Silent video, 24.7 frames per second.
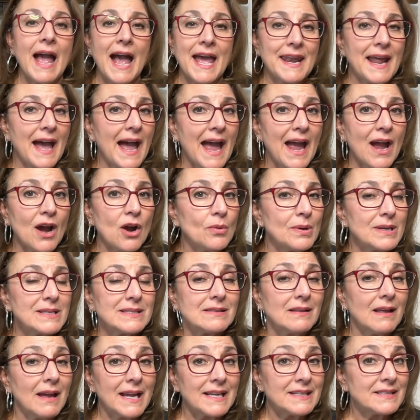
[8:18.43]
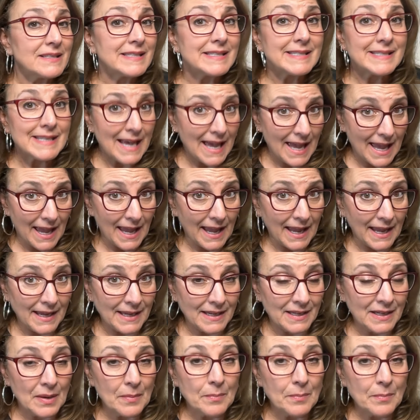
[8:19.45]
And I always like to say,